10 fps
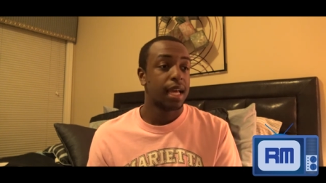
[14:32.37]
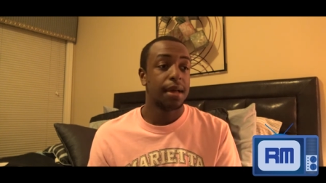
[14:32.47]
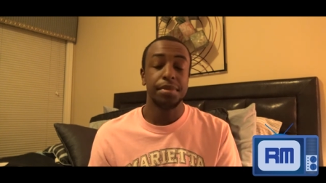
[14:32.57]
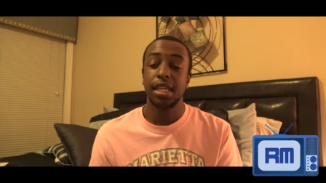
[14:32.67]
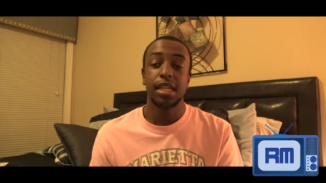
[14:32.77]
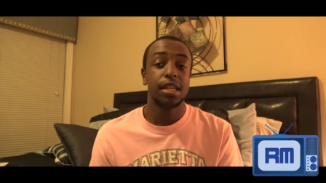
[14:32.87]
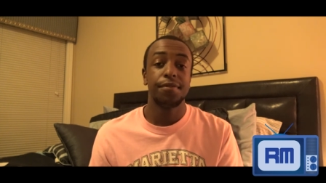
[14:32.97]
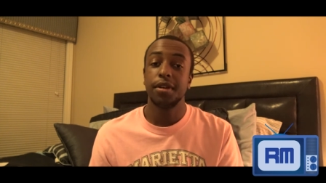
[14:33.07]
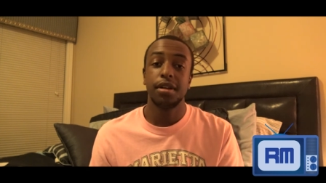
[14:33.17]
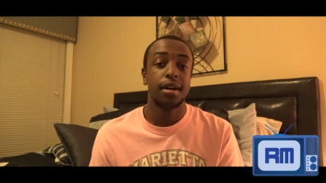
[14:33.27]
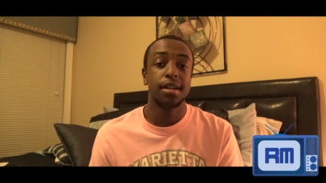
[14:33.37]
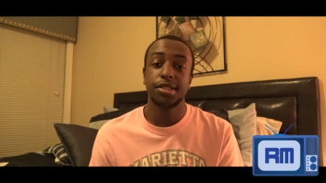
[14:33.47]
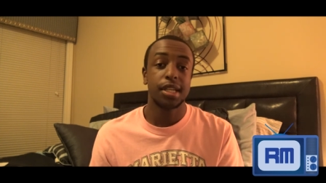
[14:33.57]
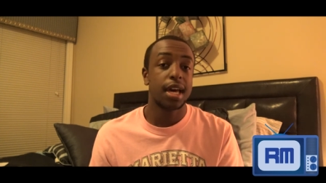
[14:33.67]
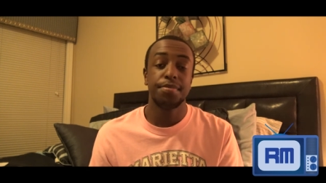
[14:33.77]
I'm thinking if you're the
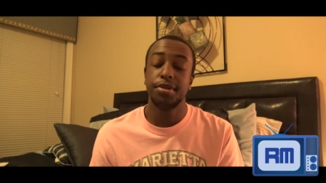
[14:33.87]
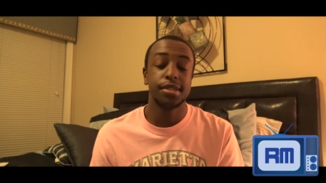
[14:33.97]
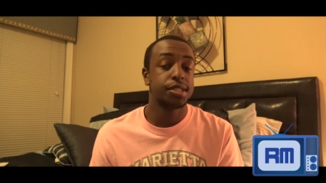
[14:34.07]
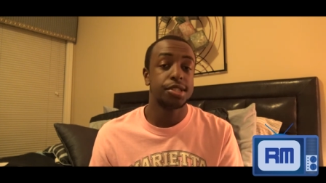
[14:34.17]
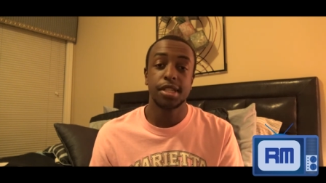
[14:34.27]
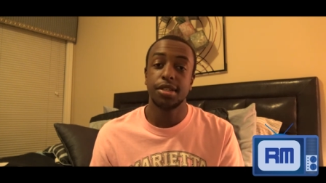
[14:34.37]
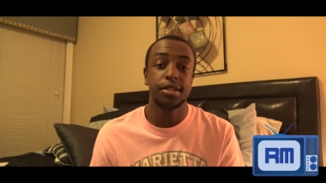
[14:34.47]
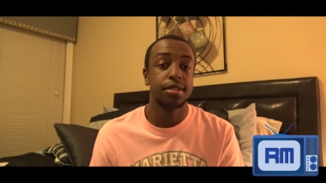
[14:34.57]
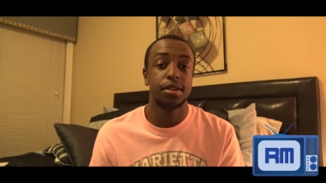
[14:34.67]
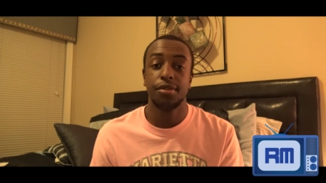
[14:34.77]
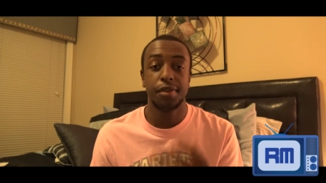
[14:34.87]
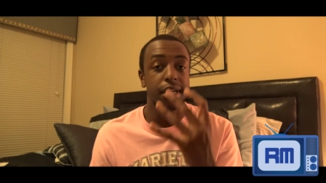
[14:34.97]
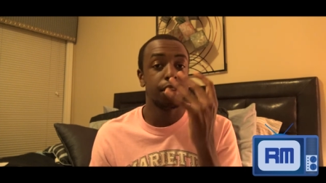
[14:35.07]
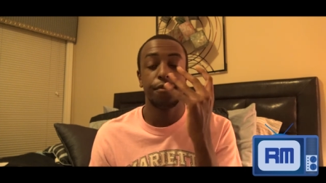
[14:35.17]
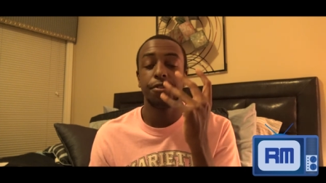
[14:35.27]
Hawks, you got to pull the trigger on on one
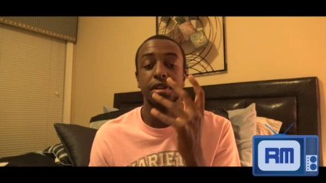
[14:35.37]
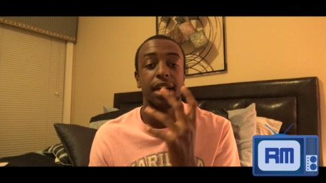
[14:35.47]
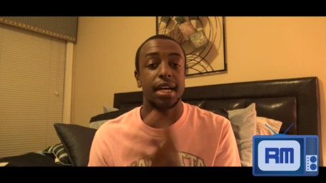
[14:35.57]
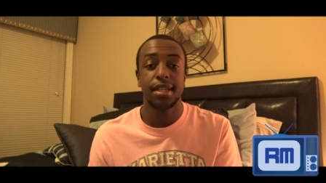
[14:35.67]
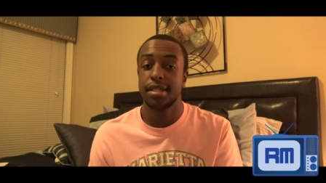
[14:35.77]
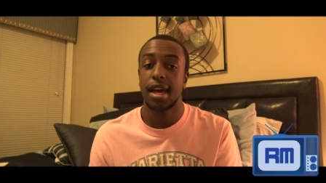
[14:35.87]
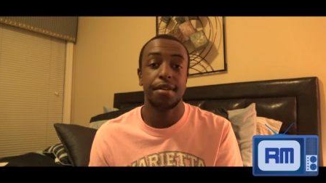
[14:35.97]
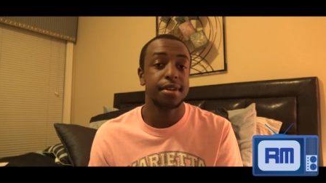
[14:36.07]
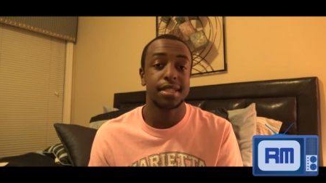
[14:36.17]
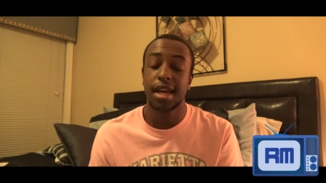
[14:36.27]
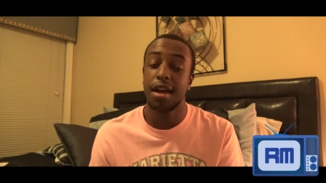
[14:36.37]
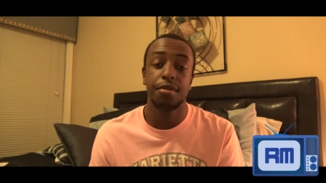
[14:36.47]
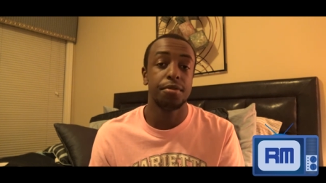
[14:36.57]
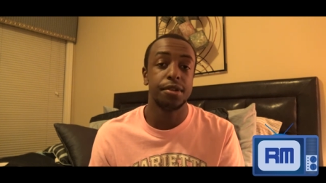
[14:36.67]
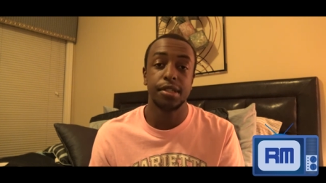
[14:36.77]
of the four guys. High risk, high
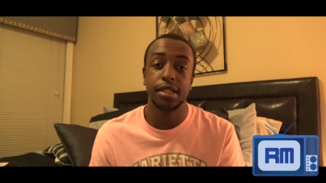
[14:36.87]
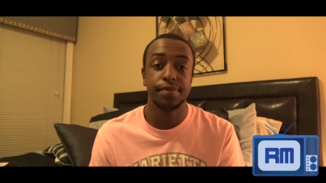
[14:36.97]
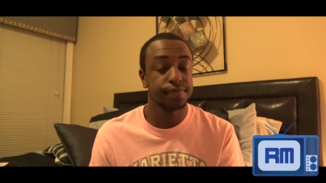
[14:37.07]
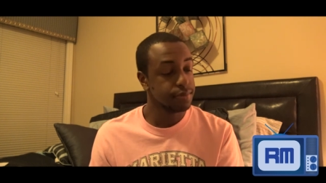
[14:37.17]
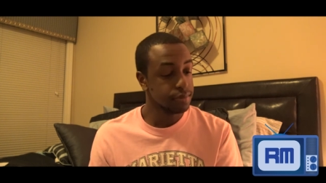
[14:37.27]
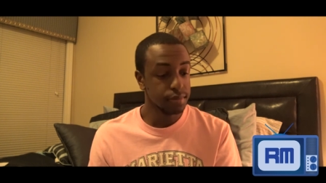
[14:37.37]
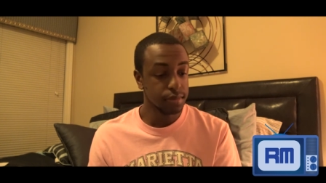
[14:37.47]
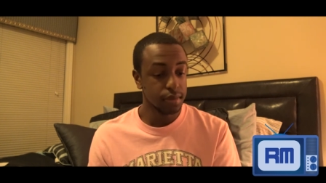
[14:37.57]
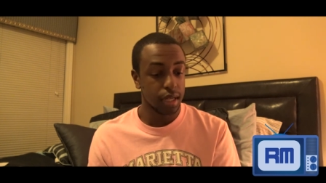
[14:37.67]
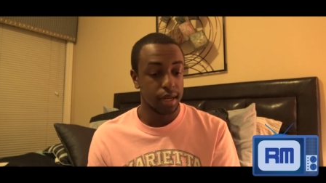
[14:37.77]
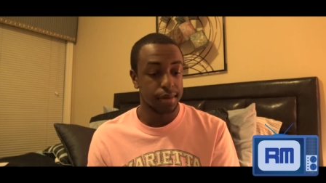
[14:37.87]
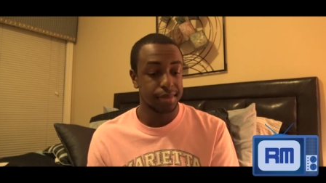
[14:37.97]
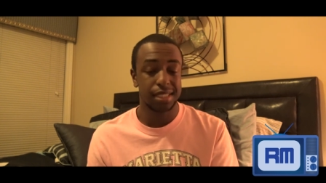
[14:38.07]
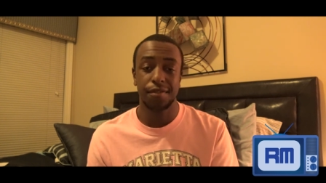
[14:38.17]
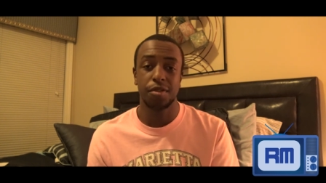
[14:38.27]
reward. Um,
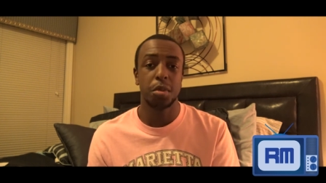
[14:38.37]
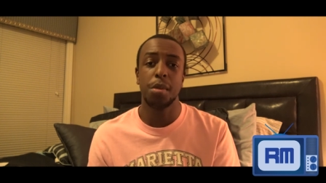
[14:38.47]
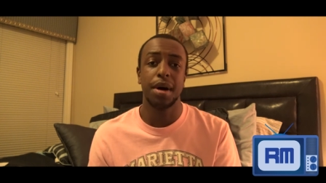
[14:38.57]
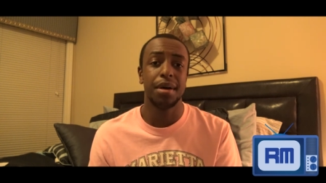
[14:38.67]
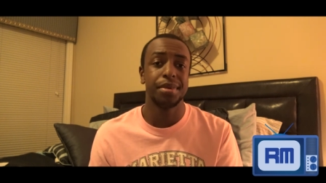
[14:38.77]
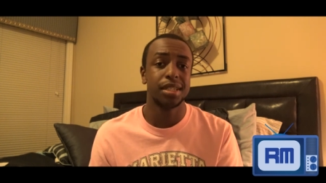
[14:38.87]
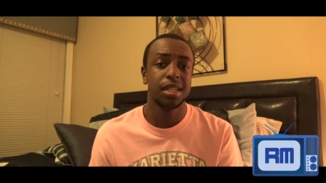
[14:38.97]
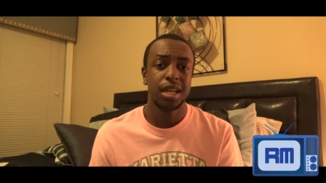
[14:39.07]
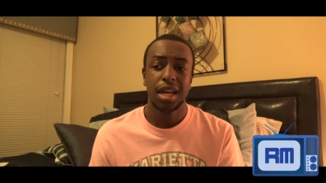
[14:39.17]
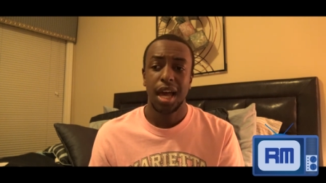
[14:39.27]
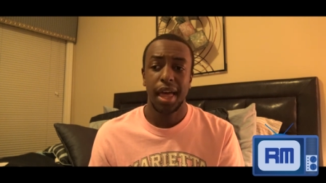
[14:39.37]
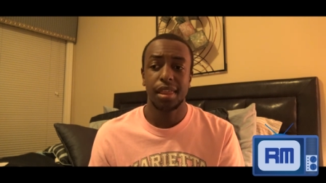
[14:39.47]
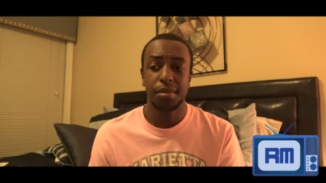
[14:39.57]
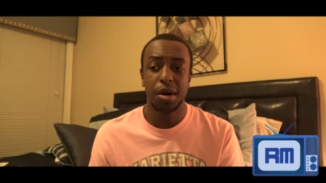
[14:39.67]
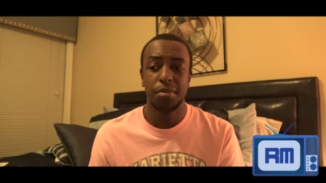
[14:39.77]
except for Mo Bamba. I
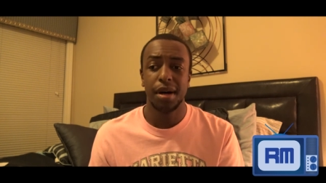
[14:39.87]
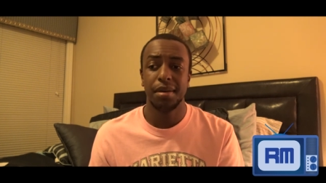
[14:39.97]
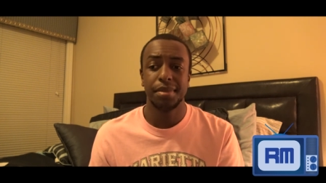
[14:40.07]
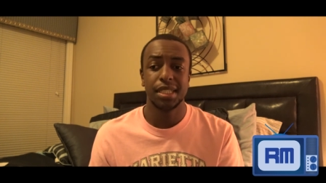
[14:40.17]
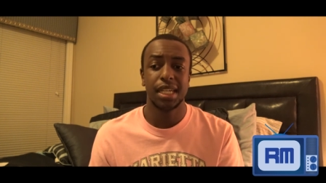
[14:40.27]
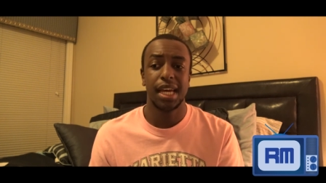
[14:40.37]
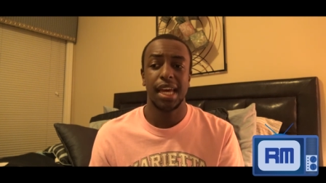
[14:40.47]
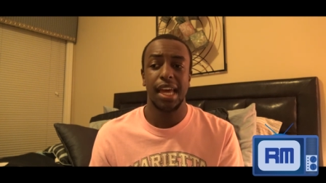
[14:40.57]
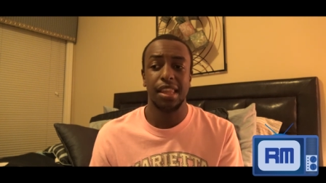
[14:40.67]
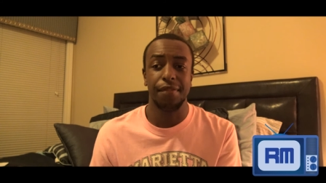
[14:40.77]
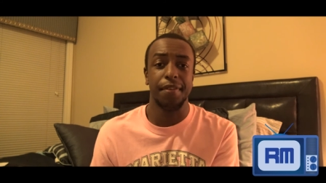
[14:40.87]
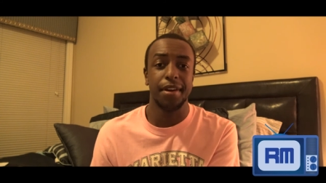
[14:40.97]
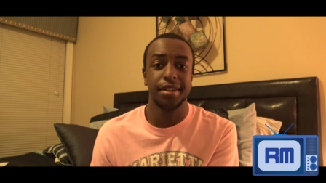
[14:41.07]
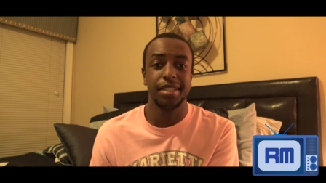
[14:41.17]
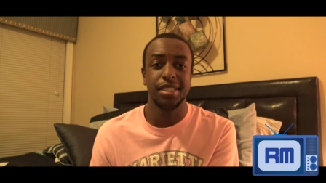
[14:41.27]
think Mo Bamba, at the
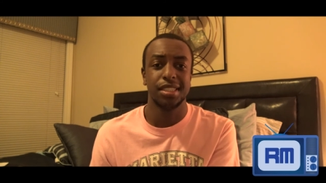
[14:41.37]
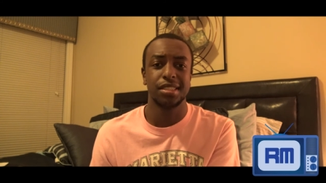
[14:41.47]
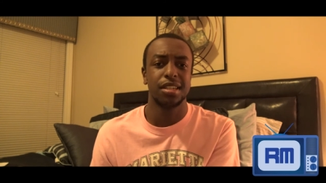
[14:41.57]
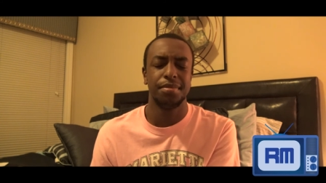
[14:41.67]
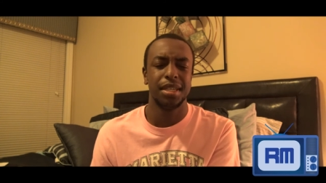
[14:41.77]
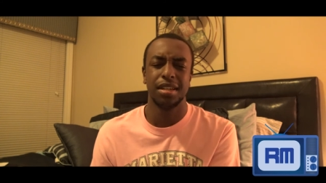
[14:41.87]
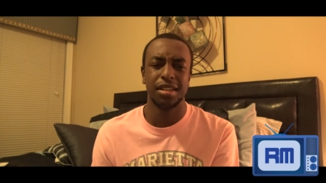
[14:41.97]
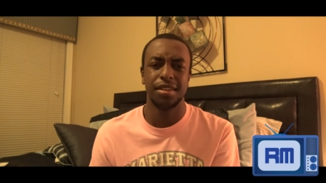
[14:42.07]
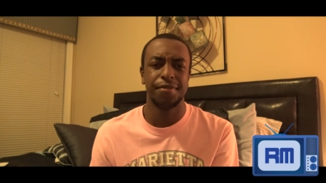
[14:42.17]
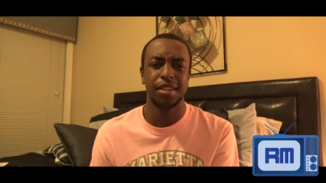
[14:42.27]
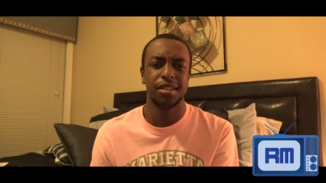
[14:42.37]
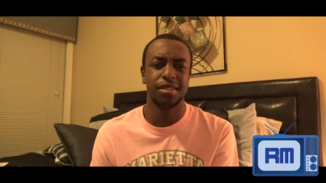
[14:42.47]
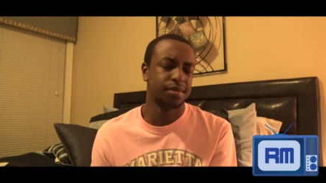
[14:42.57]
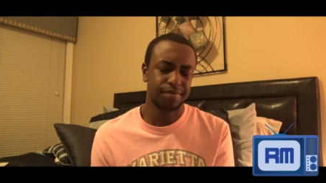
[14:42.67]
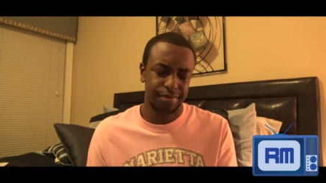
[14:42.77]
very least, is going to be a good defender.